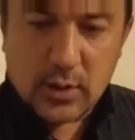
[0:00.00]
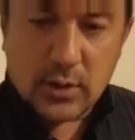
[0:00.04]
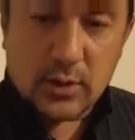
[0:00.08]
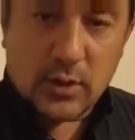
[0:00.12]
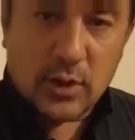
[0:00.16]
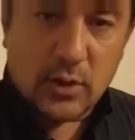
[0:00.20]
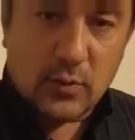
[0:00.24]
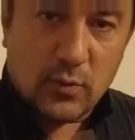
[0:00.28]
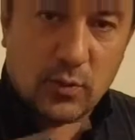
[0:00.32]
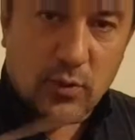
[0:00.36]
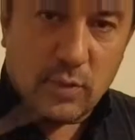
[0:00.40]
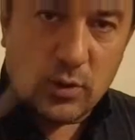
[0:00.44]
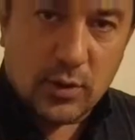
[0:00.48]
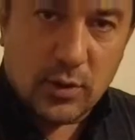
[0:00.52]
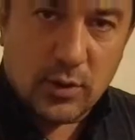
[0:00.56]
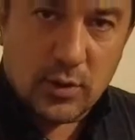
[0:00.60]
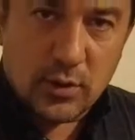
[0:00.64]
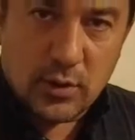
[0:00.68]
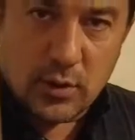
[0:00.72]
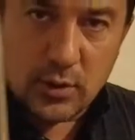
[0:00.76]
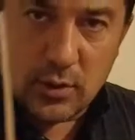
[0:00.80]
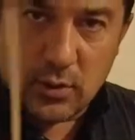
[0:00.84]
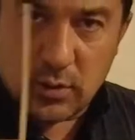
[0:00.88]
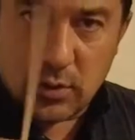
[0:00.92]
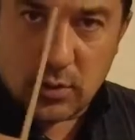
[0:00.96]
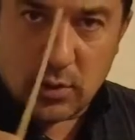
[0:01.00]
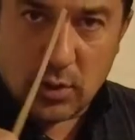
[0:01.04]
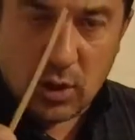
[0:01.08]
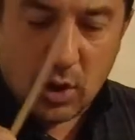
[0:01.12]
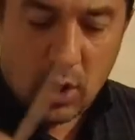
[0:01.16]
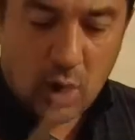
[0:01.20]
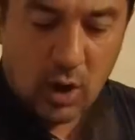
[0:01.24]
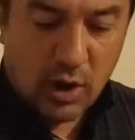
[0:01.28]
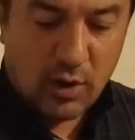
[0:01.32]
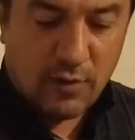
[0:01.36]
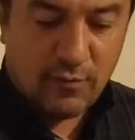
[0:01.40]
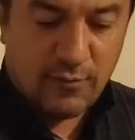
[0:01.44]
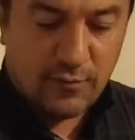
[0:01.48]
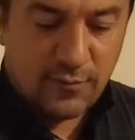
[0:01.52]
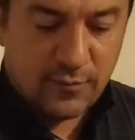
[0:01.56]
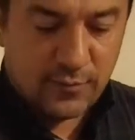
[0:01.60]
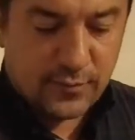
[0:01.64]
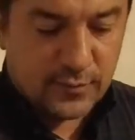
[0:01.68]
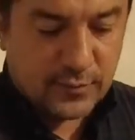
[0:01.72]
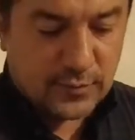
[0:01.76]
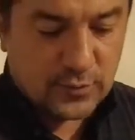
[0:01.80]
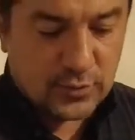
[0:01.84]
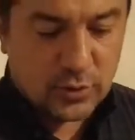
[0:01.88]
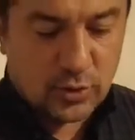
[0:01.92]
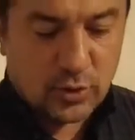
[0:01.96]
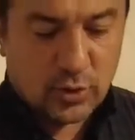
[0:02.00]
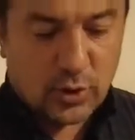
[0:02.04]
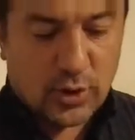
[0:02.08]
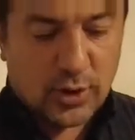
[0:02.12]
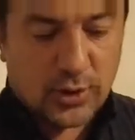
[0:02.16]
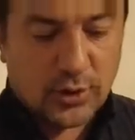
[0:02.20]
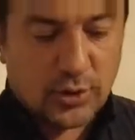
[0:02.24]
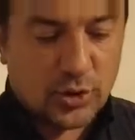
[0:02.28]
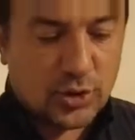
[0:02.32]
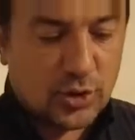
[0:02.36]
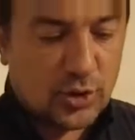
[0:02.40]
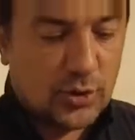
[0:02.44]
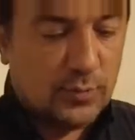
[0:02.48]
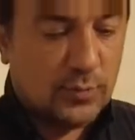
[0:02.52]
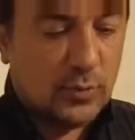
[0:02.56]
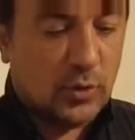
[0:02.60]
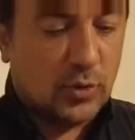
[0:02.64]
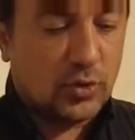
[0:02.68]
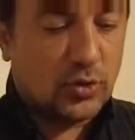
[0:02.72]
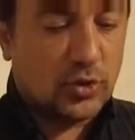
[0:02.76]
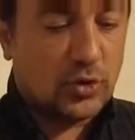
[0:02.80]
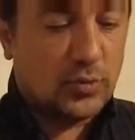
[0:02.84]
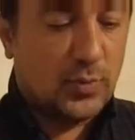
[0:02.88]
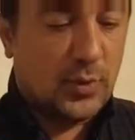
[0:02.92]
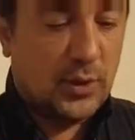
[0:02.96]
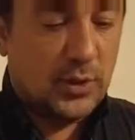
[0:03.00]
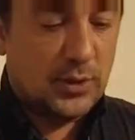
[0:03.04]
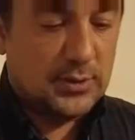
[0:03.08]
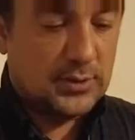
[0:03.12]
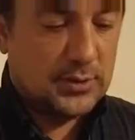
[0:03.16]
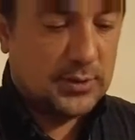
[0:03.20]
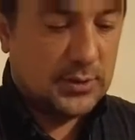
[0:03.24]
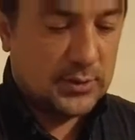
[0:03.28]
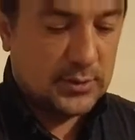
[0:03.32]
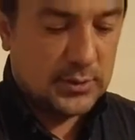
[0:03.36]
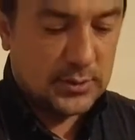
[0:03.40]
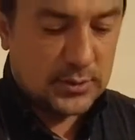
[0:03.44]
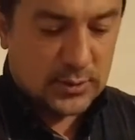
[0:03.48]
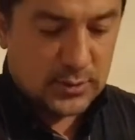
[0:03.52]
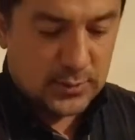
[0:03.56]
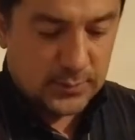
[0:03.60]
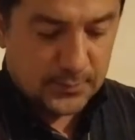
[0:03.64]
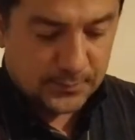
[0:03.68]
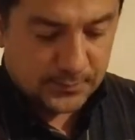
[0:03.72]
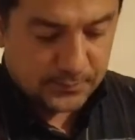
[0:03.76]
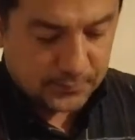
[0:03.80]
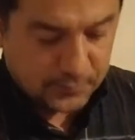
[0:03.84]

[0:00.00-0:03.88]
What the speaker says: They were a little off, so I trimmed those pieces,